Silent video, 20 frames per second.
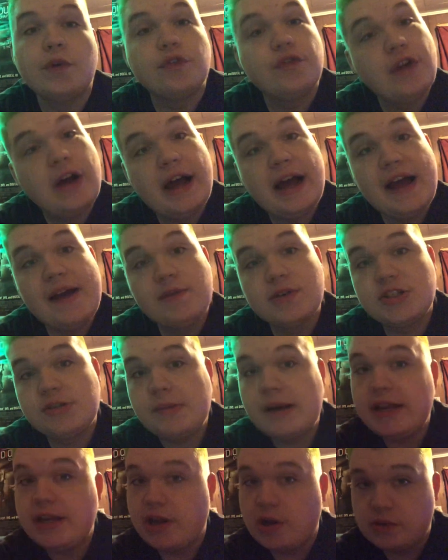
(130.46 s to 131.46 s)
5, which
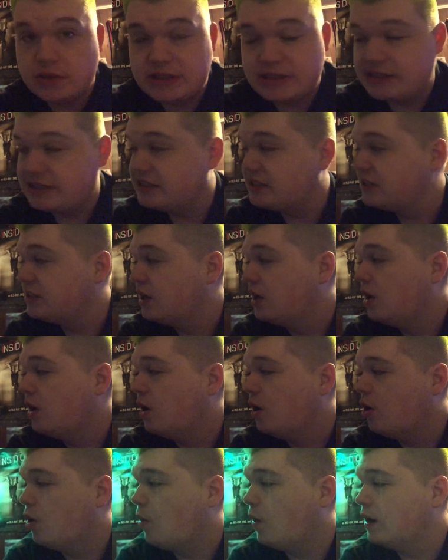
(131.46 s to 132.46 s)
made no sense
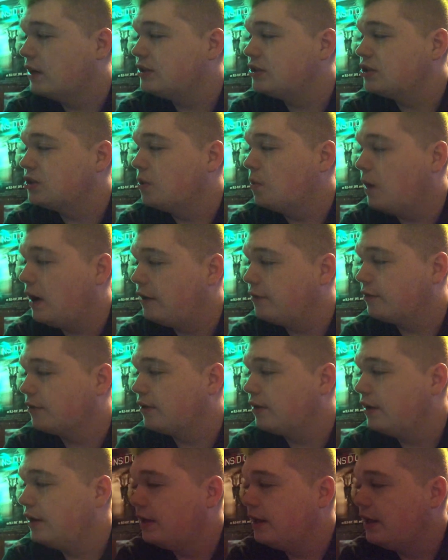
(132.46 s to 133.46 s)
whatsoever.
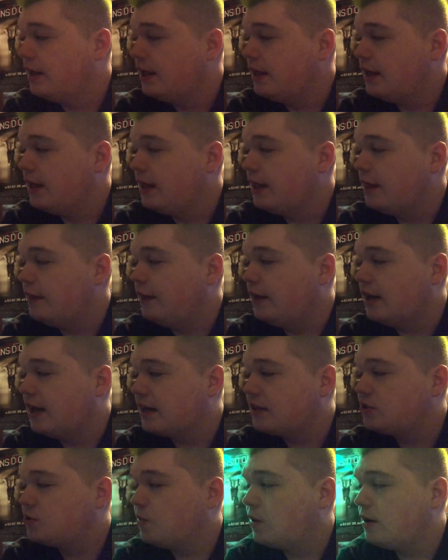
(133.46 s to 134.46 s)
The
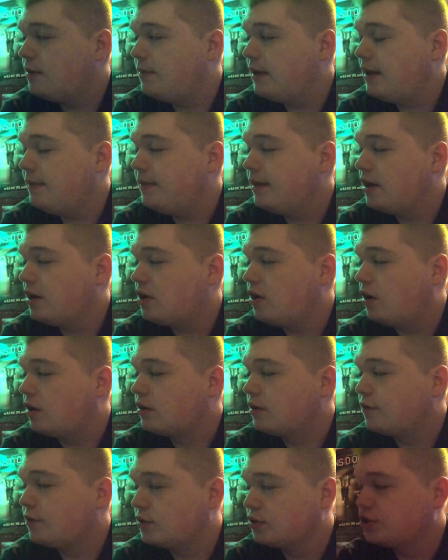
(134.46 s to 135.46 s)
next one may be a
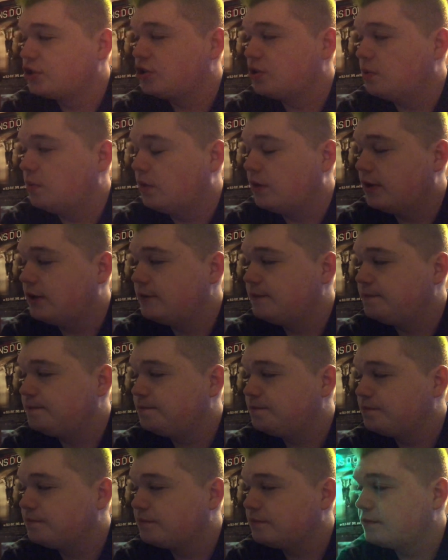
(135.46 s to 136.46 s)
controversial one,
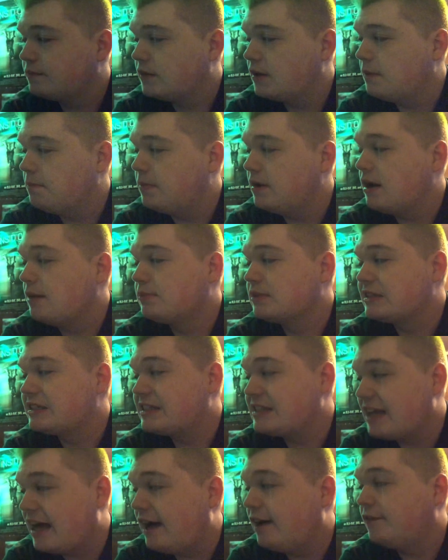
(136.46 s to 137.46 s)
but number
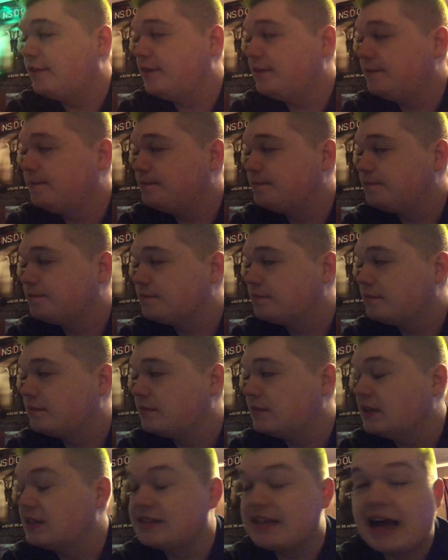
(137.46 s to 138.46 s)
7
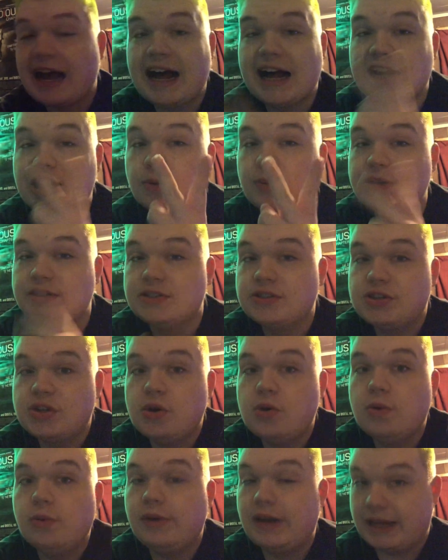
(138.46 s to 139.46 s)
is the Halloween 2
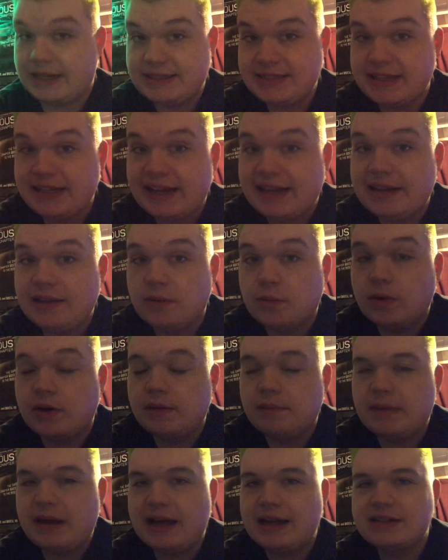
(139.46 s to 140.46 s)

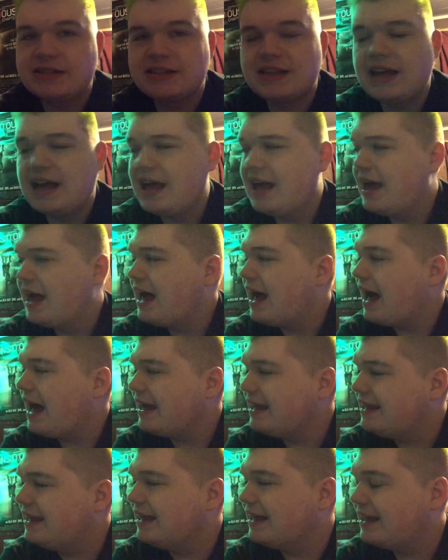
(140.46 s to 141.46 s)
1981 mask.
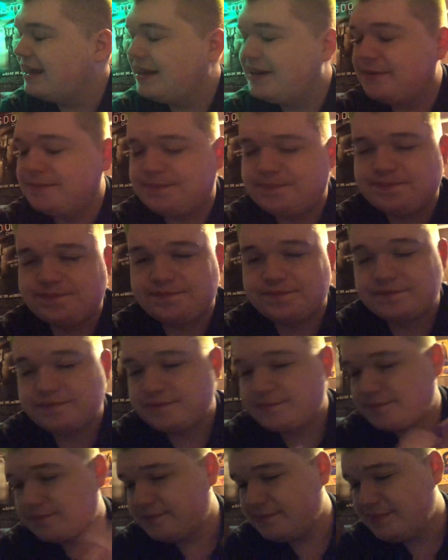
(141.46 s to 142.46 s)
Again,
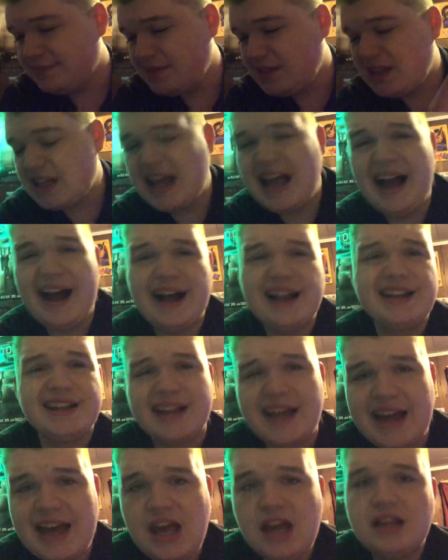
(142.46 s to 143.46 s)
I
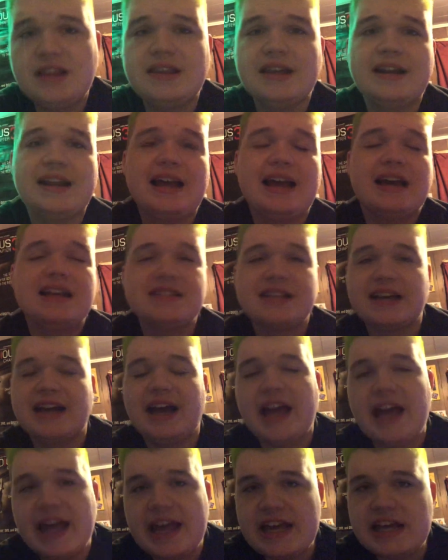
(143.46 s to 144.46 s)
like that it has like an
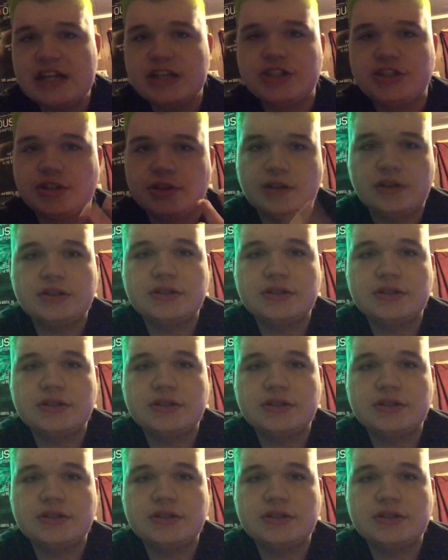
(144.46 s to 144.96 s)
aged look